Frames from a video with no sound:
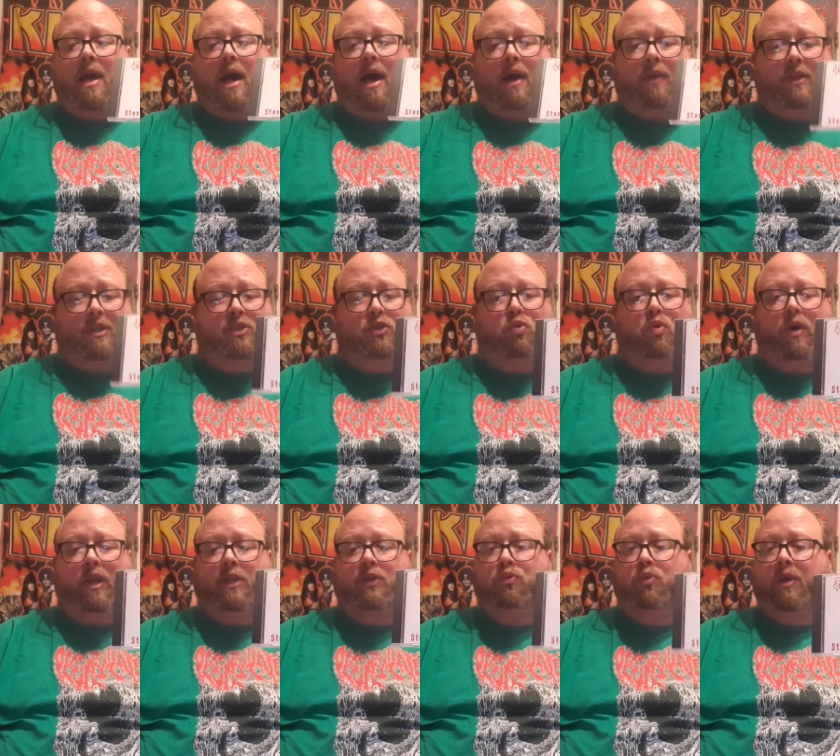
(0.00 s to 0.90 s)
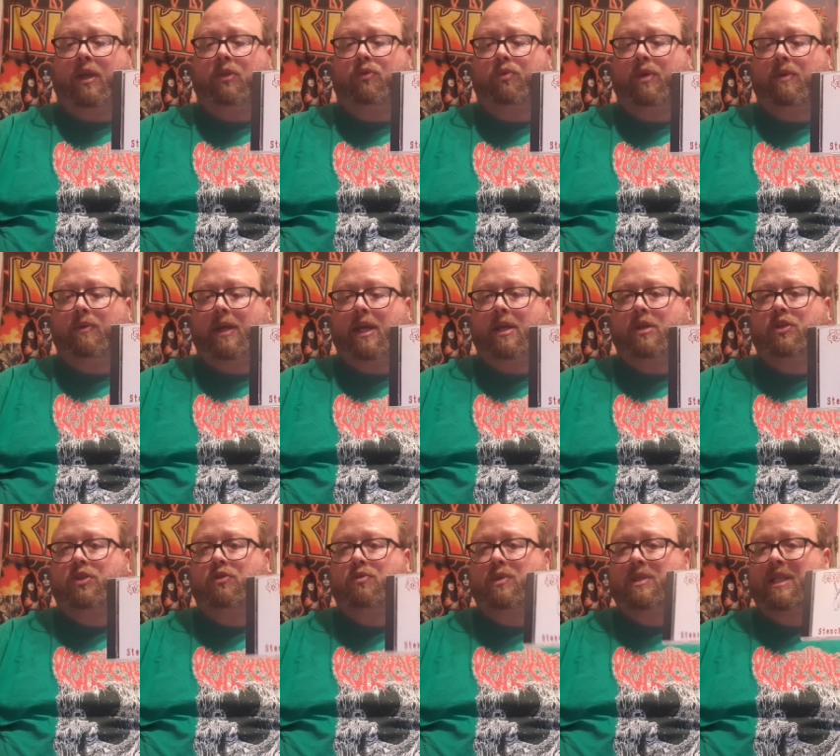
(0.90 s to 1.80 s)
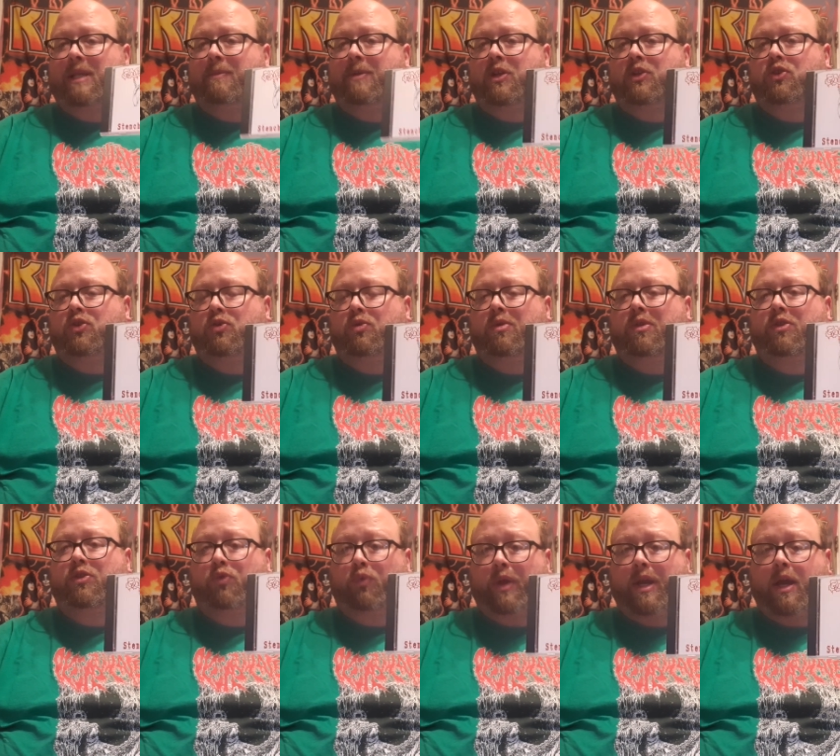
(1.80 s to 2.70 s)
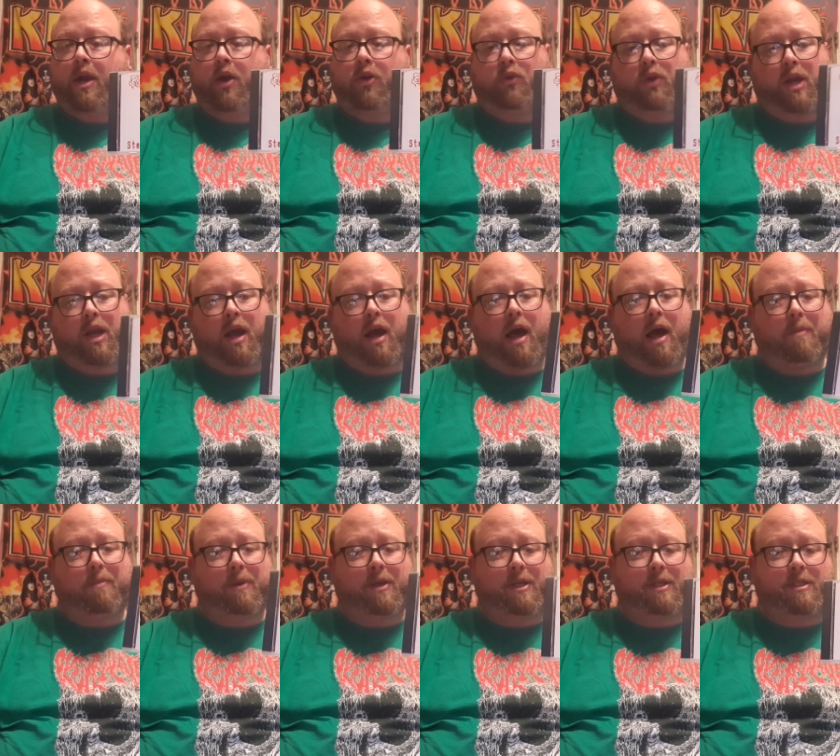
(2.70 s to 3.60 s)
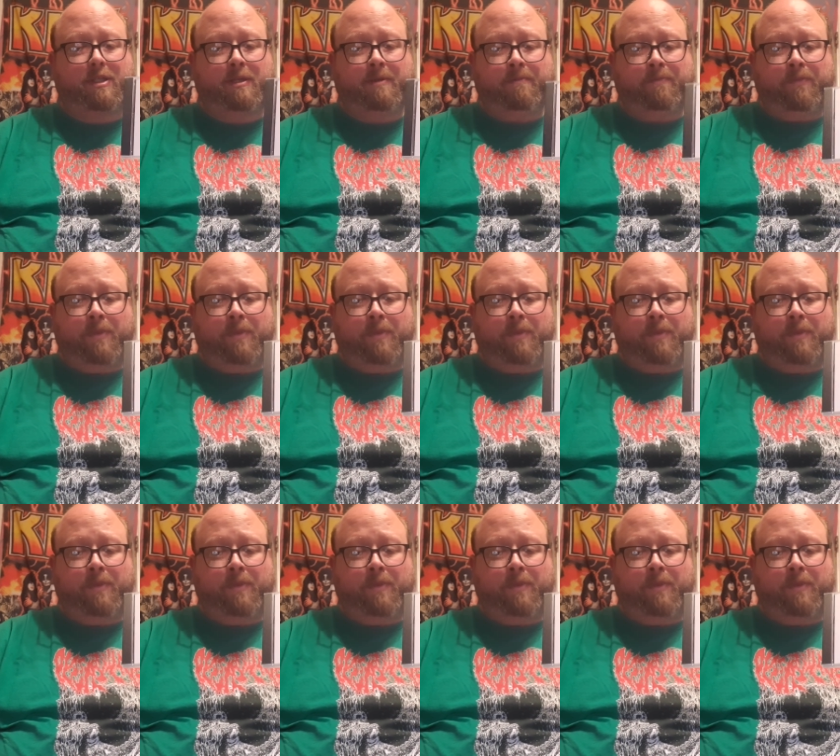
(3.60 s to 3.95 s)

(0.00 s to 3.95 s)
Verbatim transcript: Uh, this 2023 reissue is limited to 300 copies.